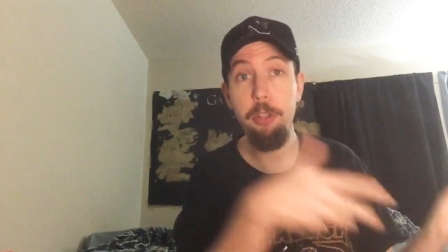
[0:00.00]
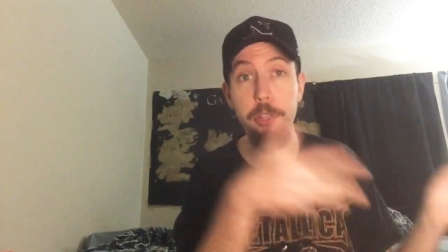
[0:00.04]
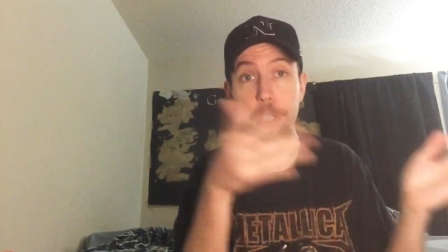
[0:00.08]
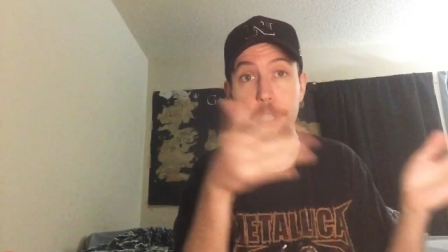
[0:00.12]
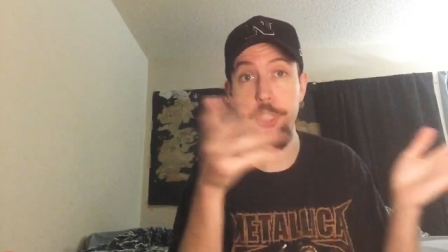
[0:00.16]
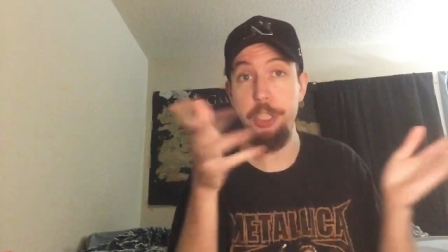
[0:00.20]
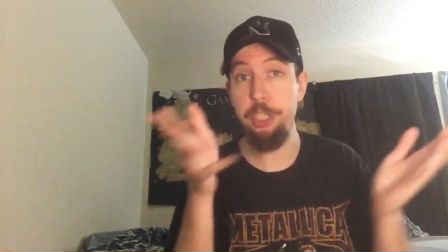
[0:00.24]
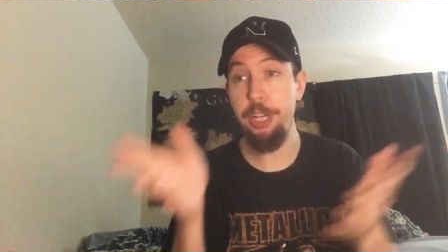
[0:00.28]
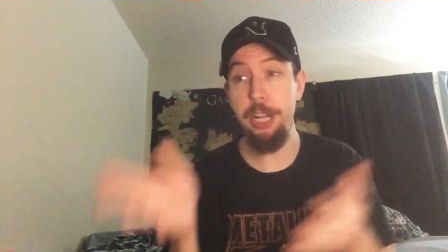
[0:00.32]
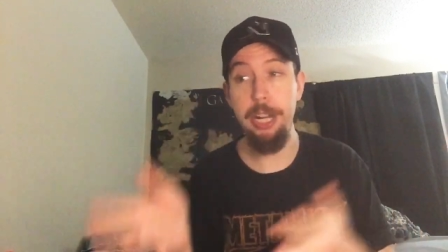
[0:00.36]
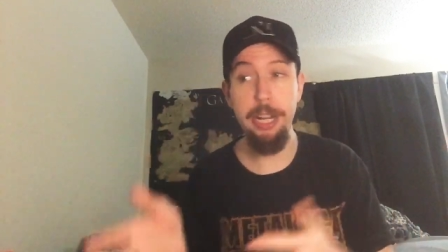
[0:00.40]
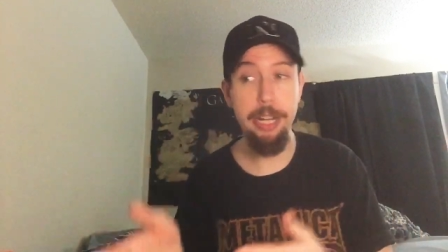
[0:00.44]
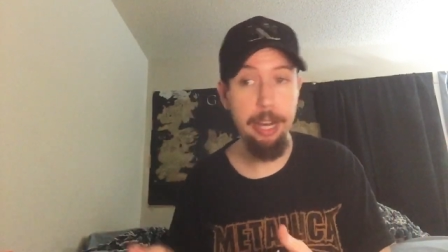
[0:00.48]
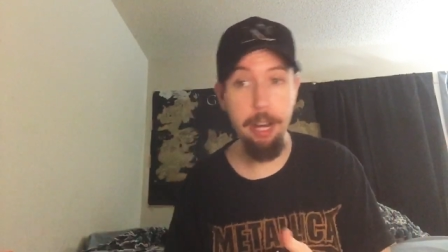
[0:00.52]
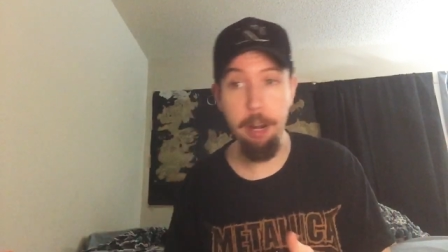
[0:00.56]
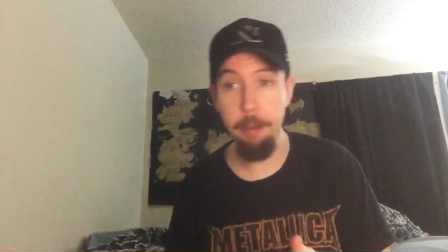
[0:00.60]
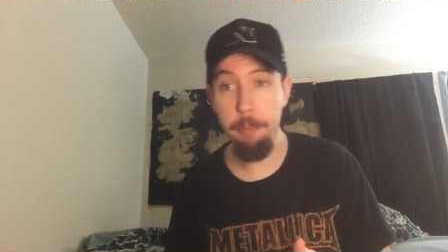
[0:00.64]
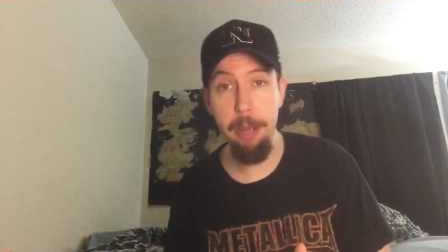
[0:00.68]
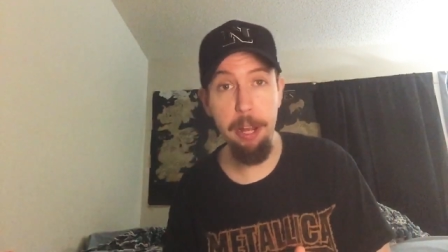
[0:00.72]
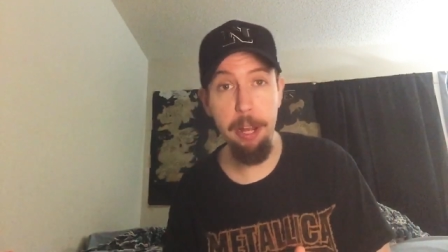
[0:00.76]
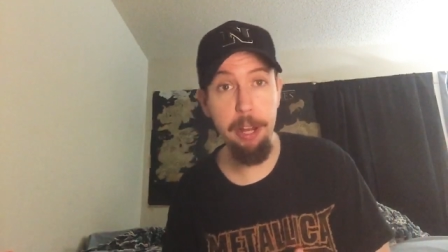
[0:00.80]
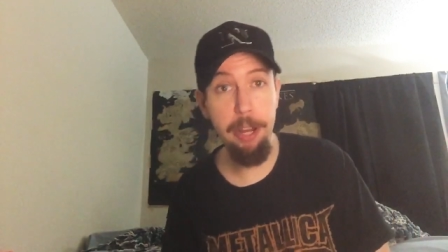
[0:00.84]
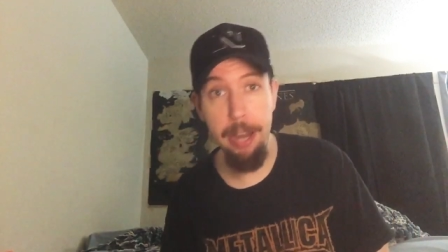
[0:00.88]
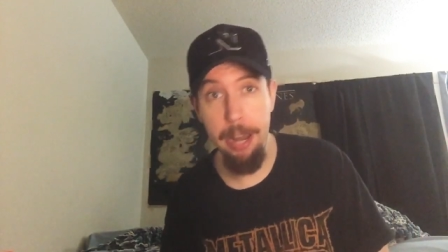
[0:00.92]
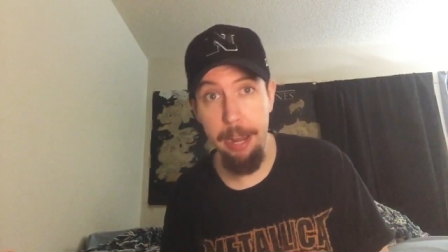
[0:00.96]
and the shit I care
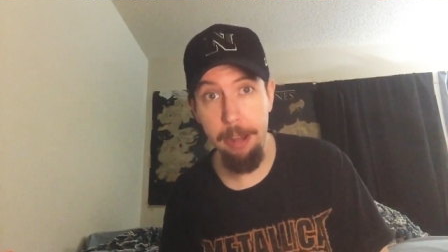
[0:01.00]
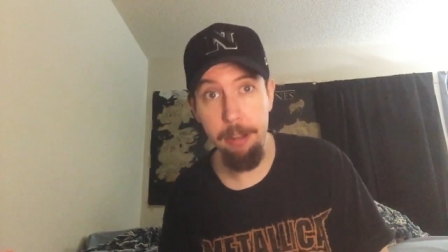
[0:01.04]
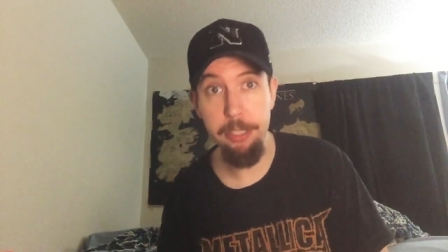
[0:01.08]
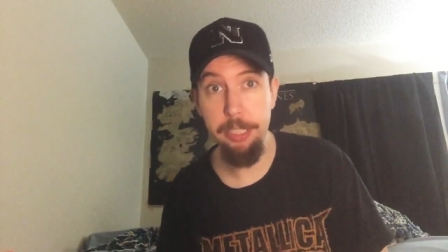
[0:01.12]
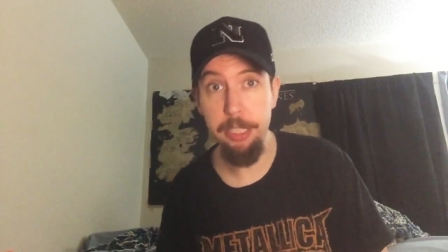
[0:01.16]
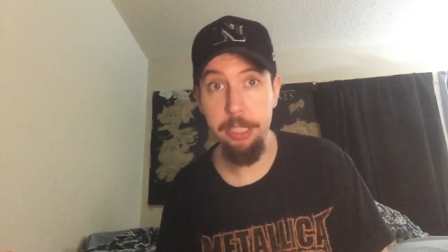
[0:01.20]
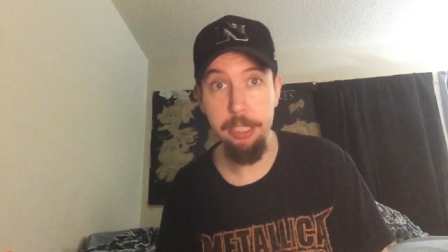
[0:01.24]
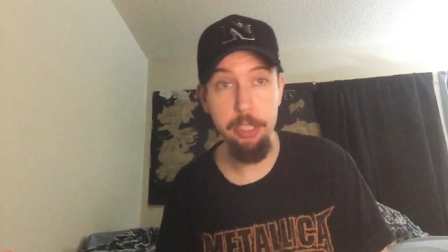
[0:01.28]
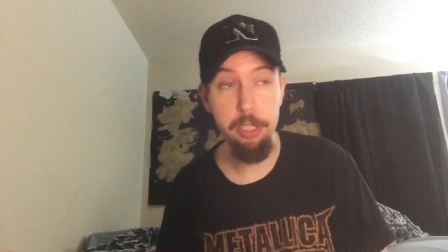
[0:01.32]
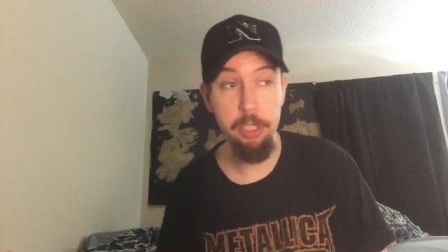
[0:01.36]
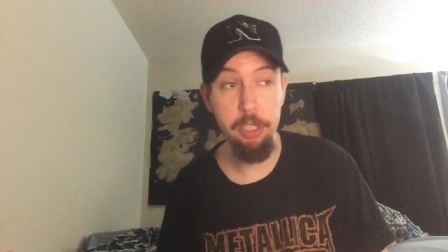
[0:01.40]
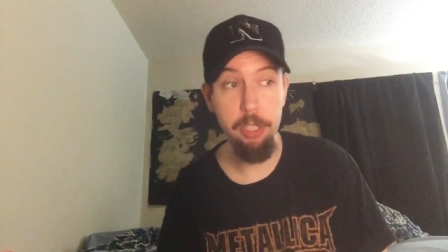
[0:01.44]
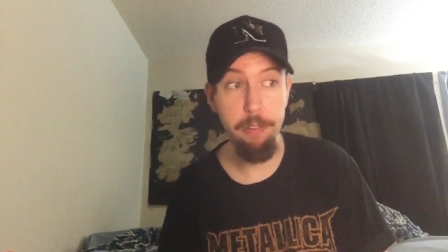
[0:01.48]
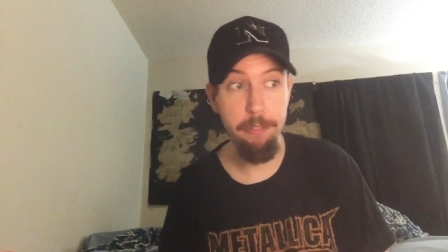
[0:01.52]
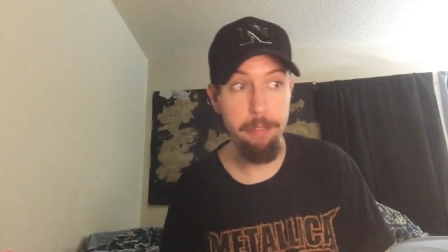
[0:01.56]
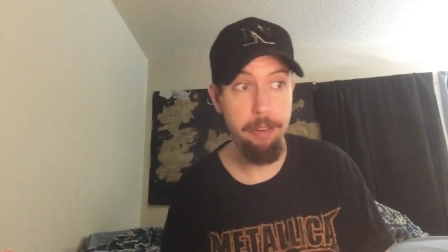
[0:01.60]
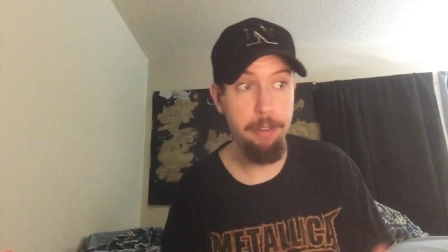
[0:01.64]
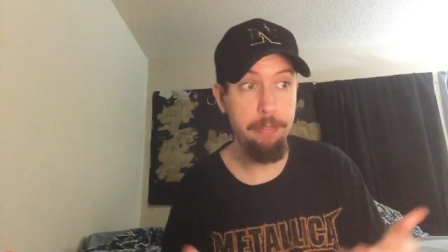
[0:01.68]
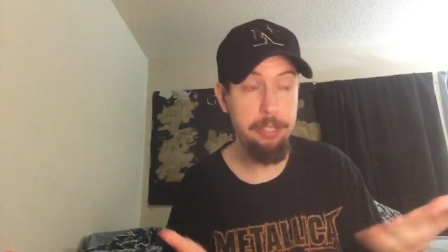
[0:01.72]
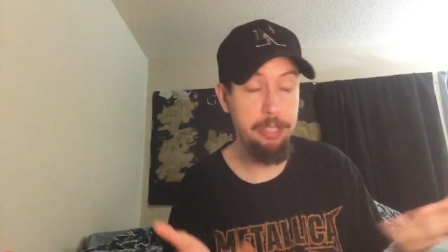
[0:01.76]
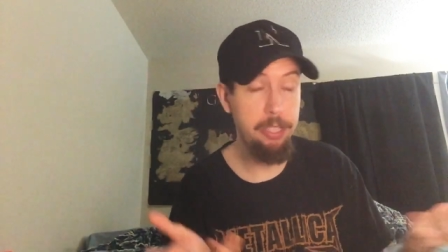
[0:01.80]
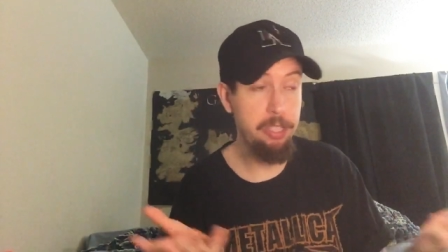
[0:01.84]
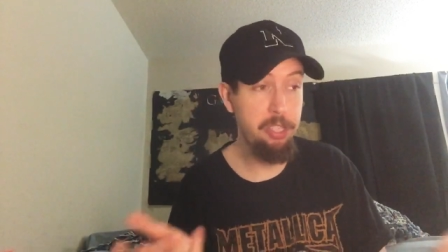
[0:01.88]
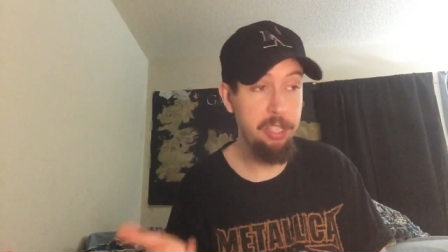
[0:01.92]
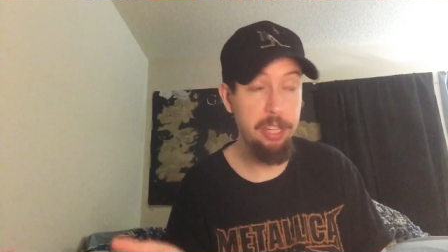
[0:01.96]
about now as a
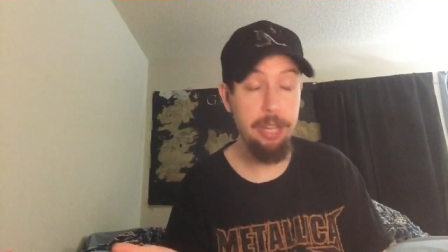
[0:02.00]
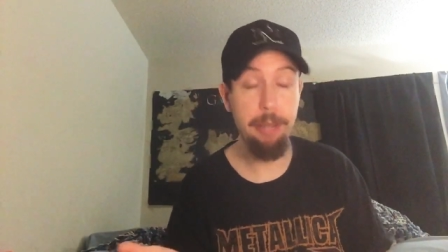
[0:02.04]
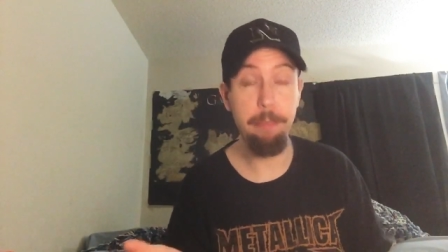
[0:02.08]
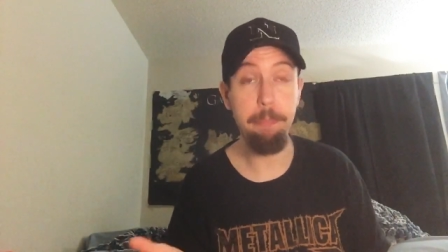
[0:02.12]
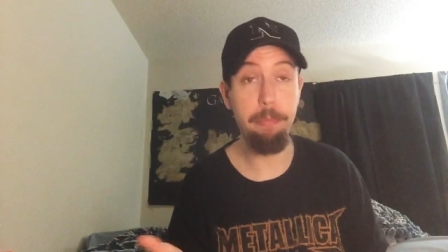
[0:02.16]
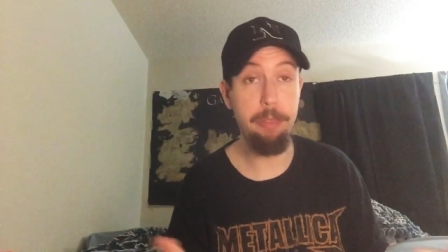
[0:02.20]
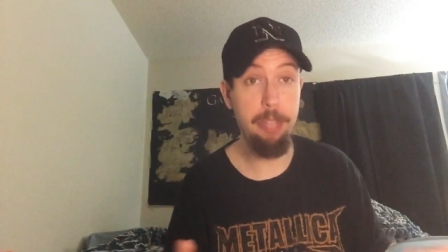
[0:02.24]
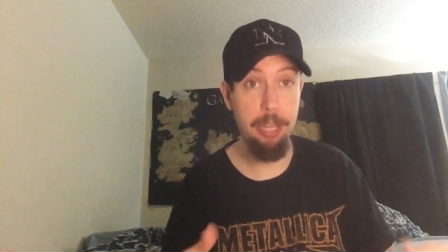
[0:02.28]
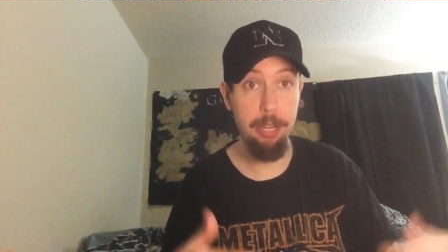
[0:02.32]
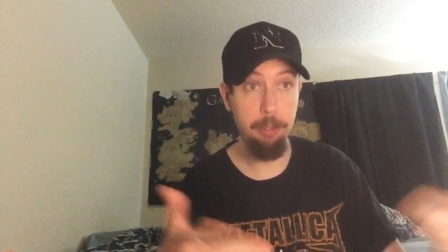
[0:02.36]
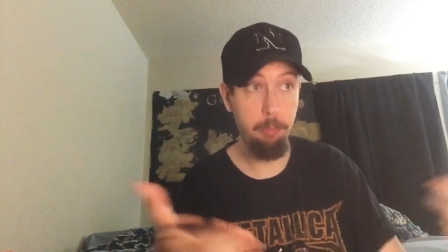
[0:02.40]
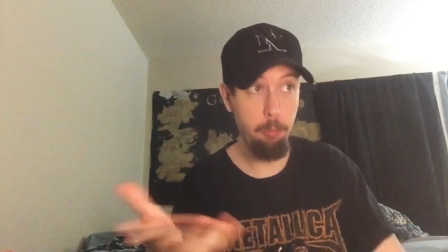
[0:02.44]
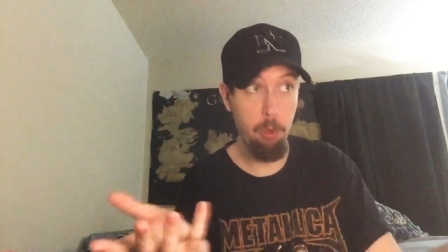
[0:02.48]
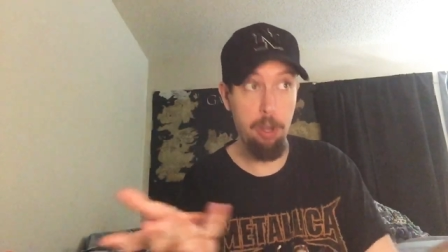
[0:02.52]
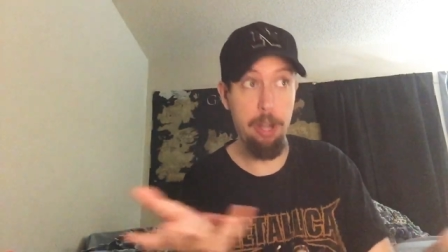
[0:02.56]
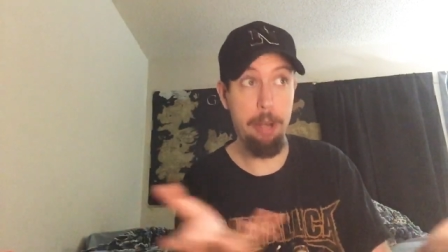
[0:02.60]
conservative is the same thing.